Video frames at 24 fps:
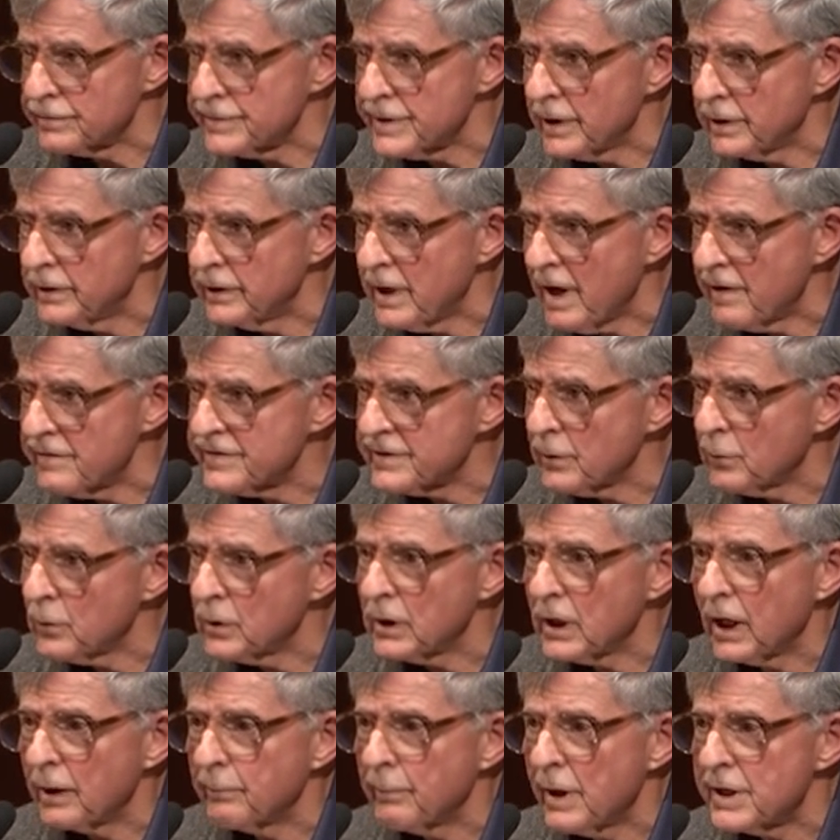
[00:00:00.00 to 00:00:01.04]
So you have
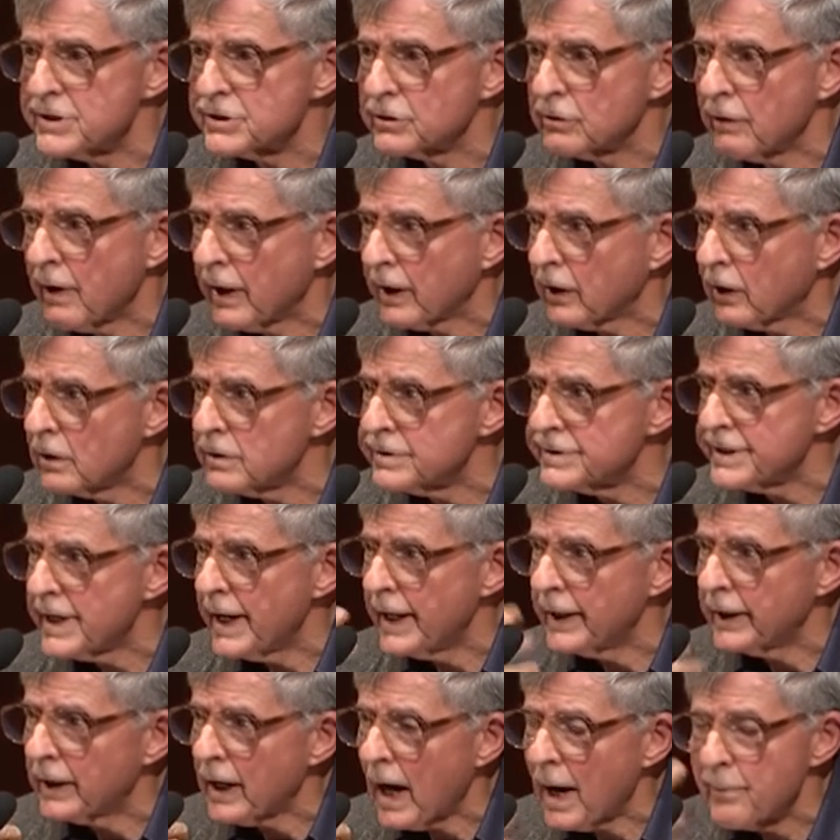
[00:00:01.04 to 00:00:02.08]
someone like Meister Eckhart
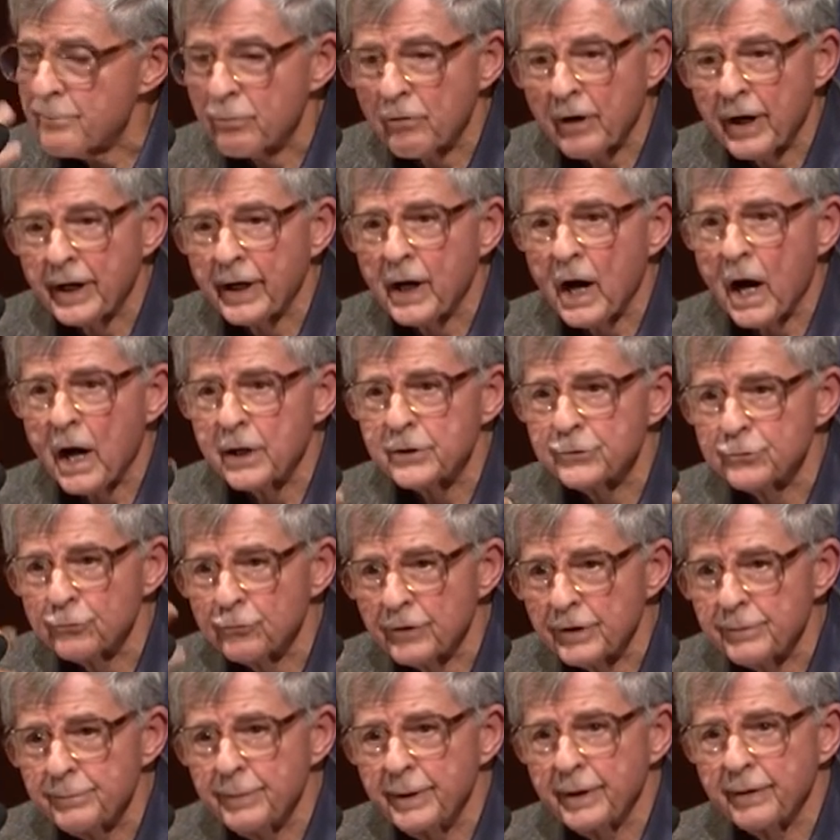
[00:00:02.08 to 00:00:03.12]
saying, I pray God to
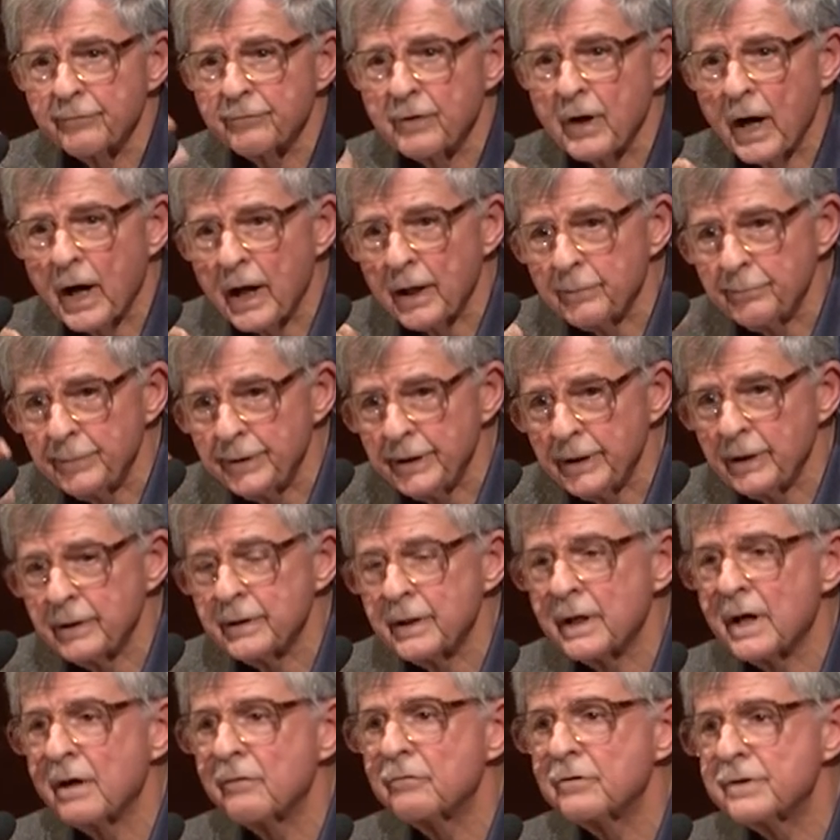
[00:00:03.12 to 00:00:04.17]
rid me of God,
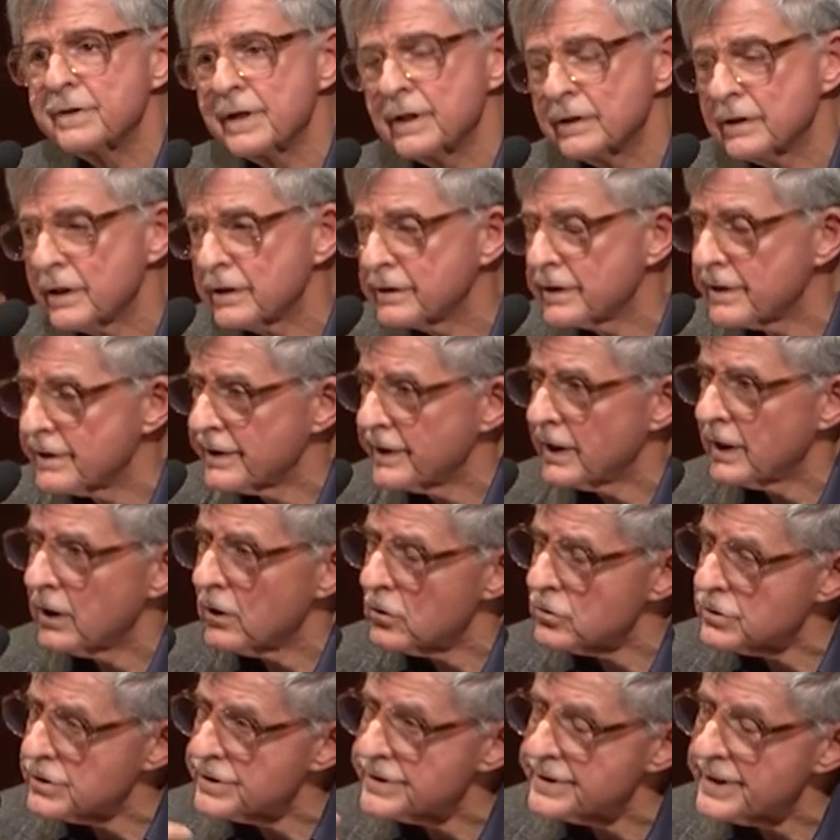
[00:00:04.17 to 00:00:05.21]
meaning that everything that the
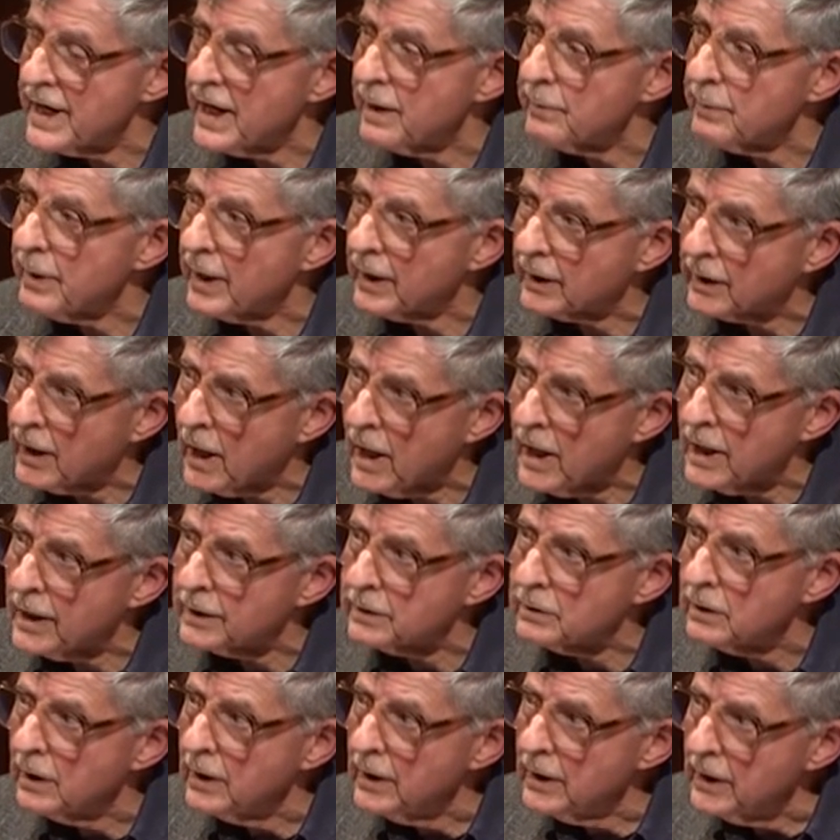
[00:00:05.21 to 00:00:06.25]
theologians say about
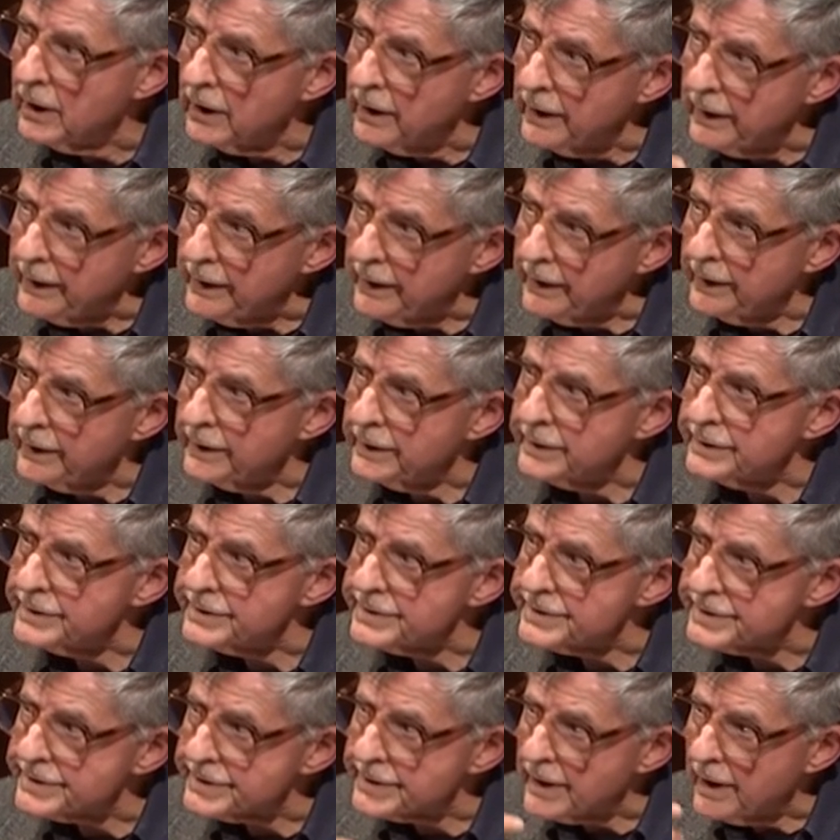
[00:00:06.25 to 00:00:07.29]
God
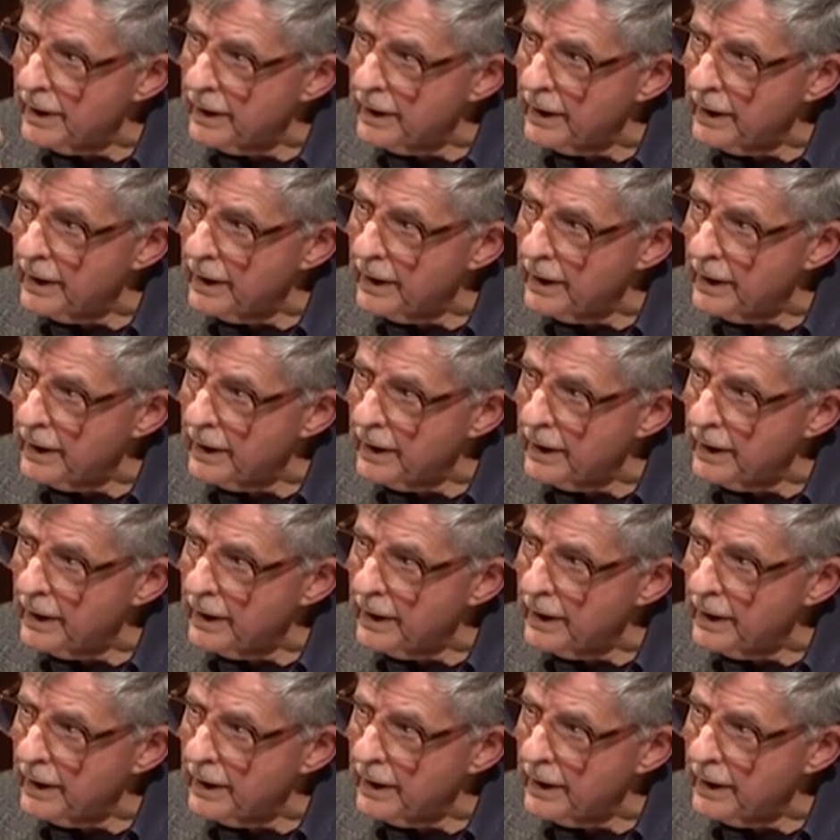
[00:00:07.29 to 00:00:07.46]
is,